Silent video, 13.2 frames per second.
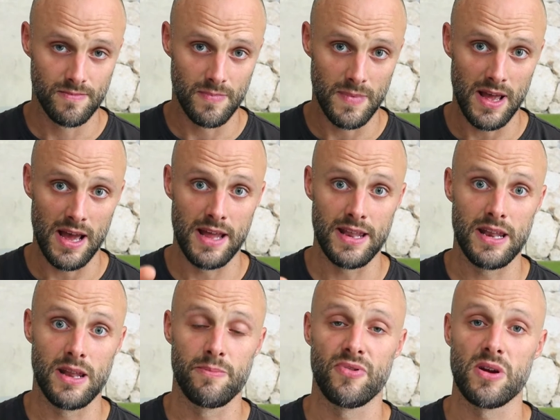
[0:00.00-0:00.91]
And then
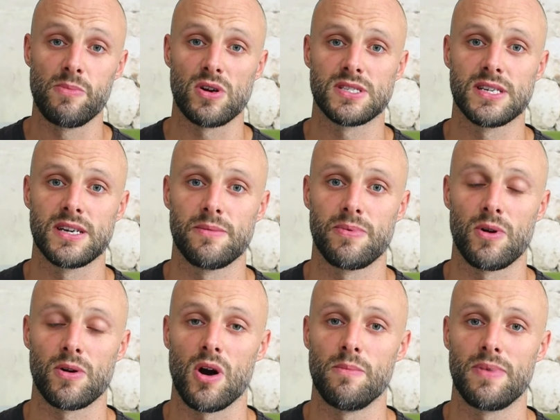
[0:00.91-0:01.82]
the pre-Botzinger
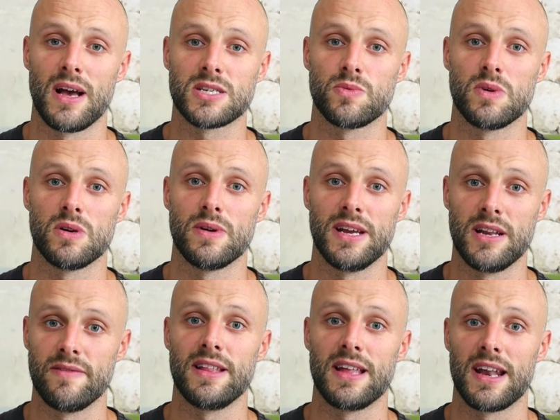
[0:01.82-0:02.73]
complex will
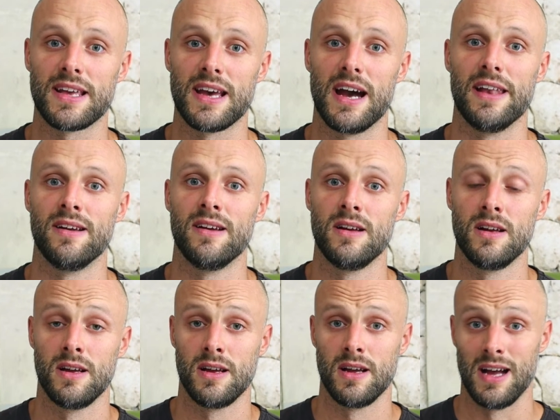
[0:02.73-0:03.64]
innervate that again.
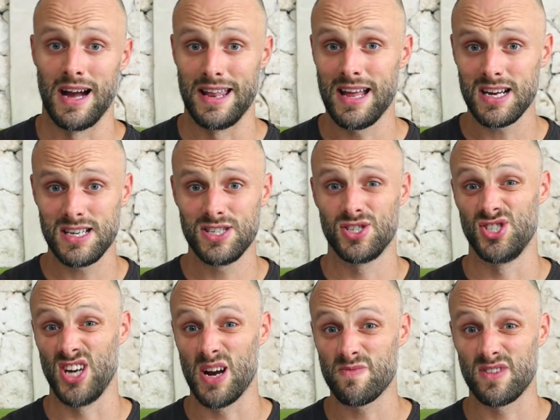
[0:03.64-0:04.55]
And that is
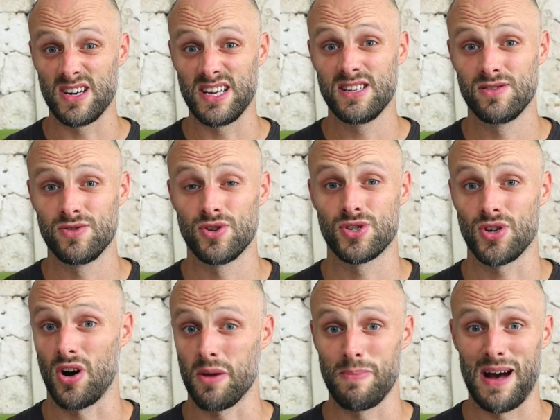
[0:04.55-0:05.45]
generally just
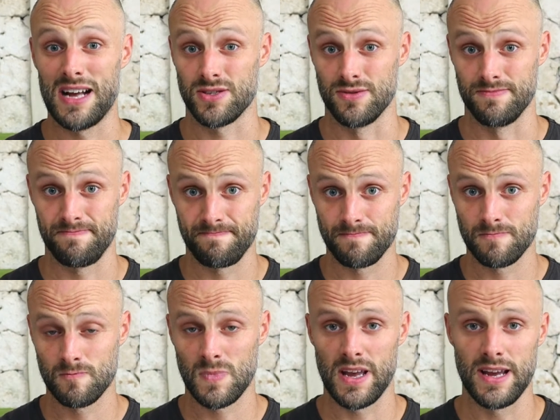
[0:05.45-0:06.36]
on a pattern.
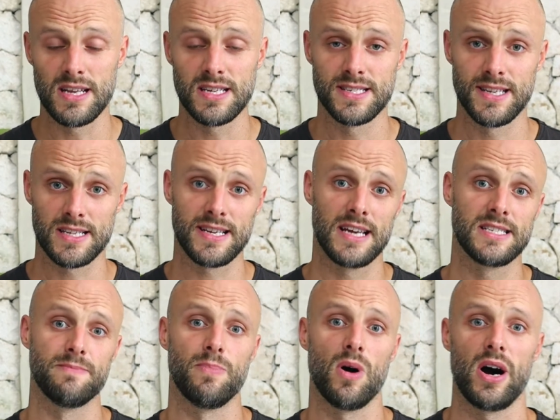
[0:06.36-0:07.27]
It is
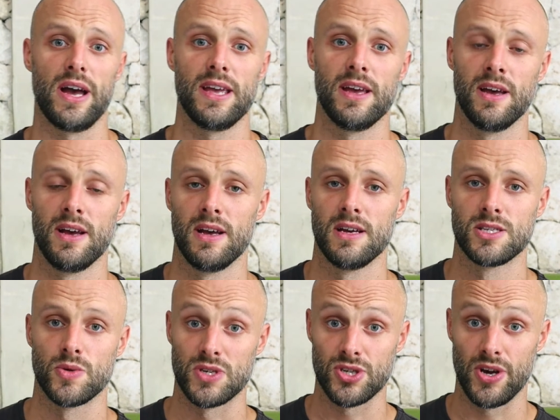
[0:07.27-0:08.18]
dictated by, to
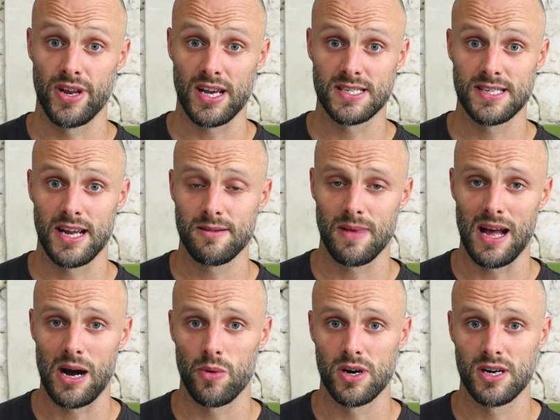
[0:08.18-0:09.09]
a certain extent,
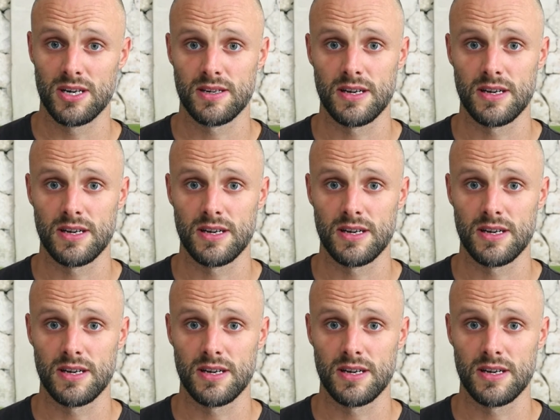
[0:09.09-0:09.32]
our